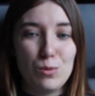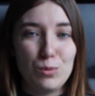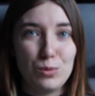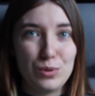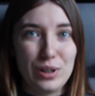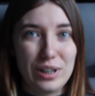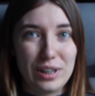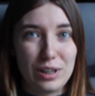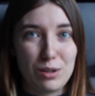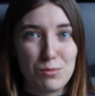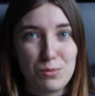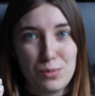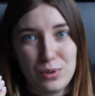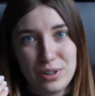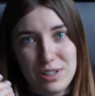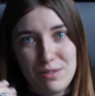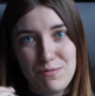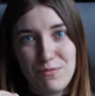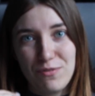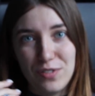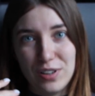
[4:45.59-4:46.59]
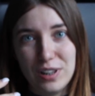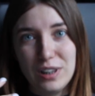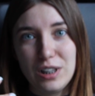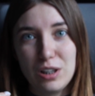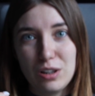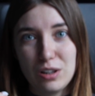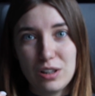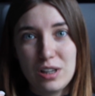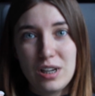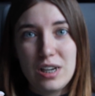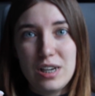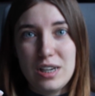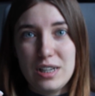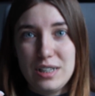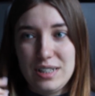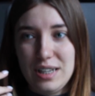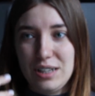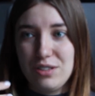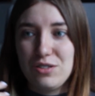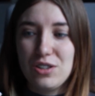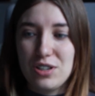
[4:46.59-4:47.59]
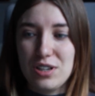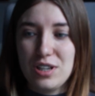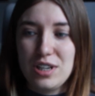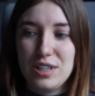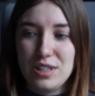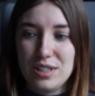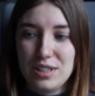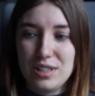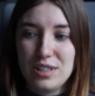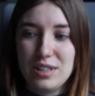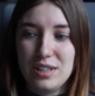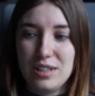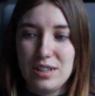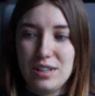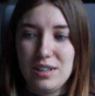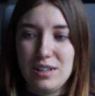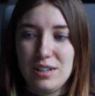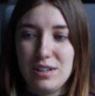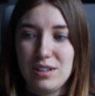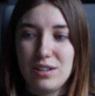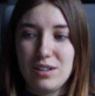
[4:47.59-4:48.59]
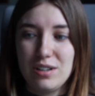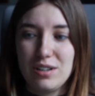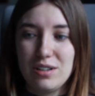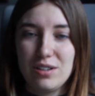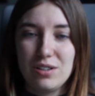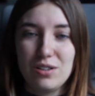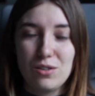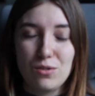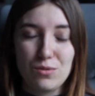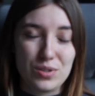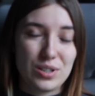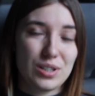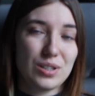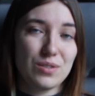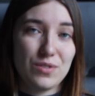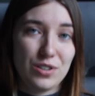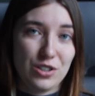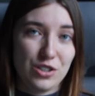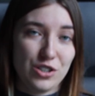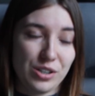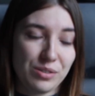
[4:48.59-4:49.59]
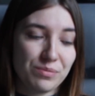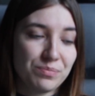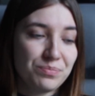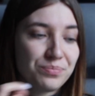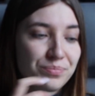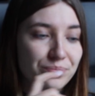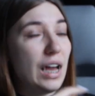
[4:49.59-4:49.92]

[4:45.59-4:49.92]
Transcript: like what I'm feeling is underneath of this feature.